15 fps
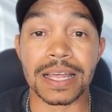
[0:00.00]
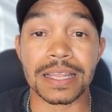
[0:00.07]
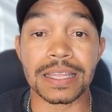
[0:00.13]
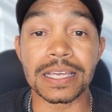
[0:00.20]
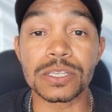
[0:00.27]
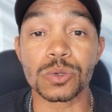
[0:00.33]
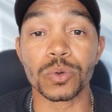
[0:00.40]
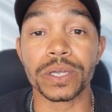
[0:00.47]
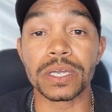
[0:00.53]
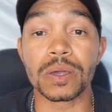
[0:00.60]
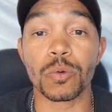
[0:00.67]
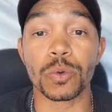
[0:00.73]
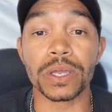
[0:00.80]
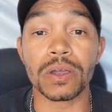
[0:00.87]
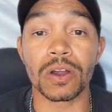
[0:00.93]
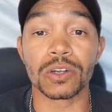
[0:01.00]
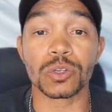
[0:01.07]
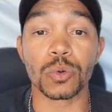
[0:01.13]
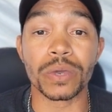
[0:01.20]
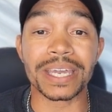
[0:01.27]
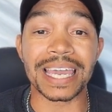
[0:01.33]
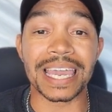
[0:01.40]
This week, we are
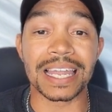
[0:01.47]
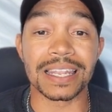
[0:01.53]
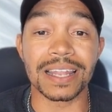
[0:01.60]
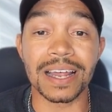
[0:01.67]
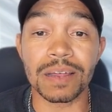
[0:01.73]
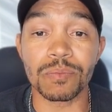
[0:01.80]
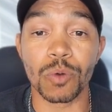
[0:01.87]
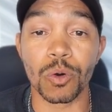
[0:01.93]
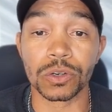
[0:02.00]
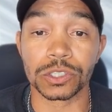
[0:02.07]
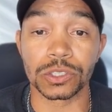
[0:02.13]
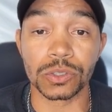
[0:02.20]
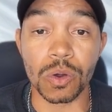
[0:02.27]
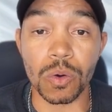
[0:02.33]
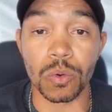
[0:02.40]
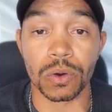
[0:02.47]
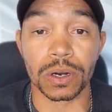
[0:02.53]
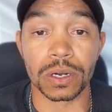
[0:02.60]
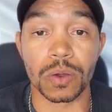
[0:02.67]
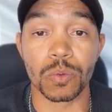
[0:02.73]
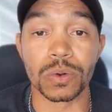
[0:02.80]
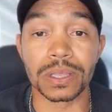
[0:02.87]
doing a lot more stroke
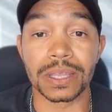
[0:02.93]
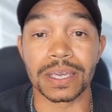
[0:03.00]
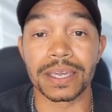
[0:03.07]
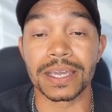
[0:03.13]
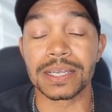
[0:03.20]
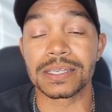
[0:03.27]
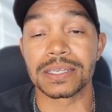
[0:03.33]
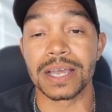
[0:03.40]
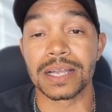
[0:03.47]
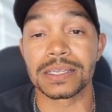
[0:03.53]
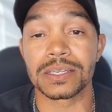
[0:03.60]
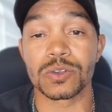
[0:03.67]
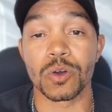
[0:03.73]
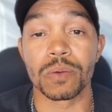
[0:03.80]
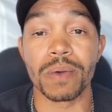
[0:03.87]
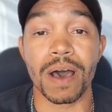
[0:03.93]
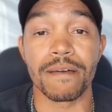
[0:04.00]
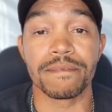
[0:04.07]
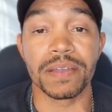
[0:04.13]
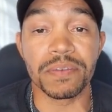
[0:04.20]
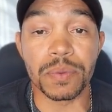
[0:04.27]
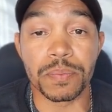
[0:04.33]
work with the kick sets. So
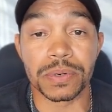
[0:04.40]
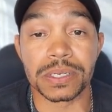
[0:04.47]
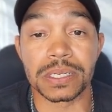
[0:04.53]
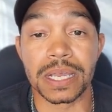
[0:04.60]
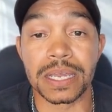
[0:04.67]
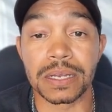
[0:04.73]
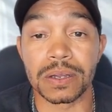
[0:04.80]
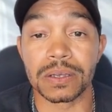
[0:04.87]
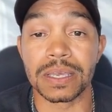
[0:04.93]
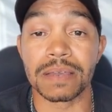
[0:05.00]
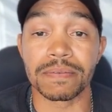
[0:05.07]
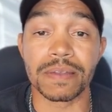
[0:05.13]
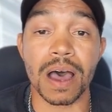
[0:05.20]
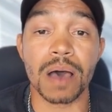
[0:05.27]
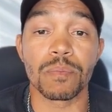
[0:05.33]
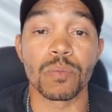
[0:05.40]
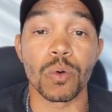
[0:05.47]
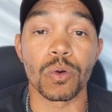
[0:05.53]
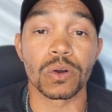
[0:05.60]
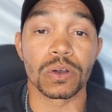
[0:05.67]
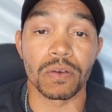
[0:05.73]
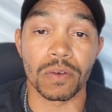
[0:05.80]
about 50%, if not
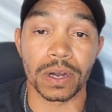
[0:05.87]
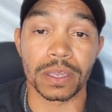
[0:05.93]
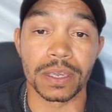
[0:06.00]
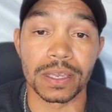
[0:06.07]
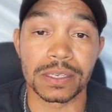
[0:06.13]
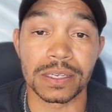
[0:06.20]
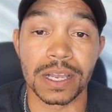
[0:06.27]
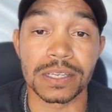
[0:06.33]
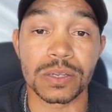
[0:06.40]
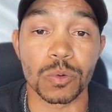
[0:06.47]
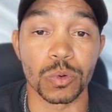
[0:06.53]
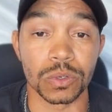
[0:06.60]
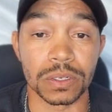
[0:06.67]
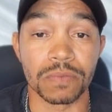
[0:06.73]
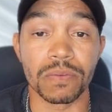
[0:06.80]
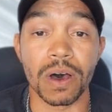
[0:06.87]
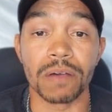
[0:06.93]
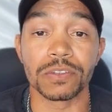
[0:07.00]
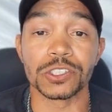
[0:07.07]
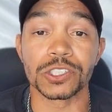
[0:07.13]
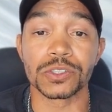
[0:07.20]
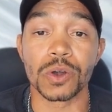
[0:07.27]
more, of our kick sets will involve
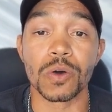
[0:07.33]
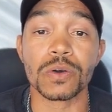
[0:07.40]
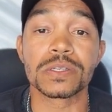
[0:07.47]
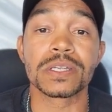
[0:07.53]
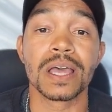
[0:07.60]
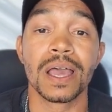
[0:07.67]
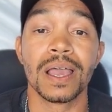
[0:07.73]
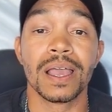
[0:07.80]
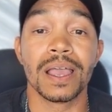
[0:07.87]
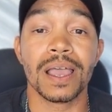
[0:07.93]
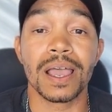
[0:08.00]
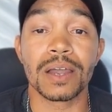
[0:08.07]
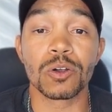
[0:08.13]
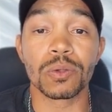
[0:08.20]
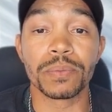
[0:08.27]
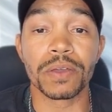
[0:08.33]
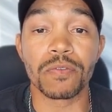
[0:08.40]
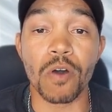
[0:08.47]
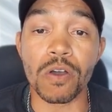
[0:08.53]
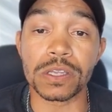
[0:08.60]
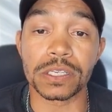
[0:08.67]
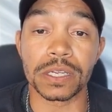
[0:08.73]
the strokes, and we'll be
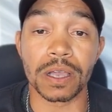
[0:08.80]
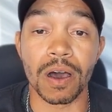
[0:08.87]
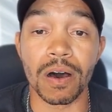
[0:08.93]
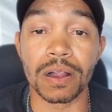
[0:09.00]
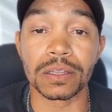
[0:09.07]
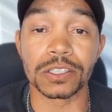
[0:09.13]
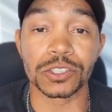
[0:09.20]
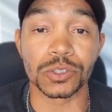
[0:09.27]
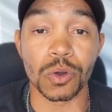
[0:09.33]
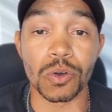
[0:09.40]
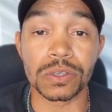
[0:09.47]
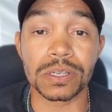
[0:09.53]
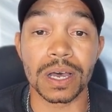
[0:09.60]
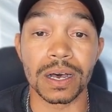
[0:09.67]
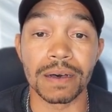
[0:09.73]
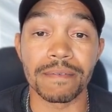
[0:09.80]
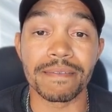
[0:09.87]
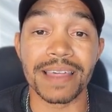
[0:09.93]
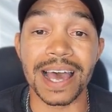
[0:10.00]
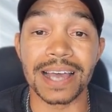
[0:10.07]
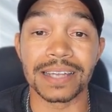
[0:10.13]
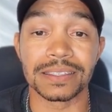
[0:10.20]
focusing on the strokes of
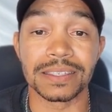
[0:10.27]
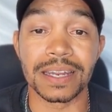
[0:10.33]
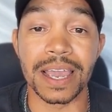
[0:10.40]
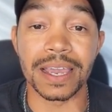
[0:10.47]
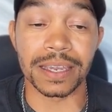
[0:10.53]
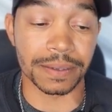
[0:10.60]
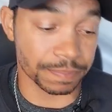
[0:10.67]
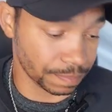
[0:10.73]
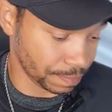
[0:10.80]
that day.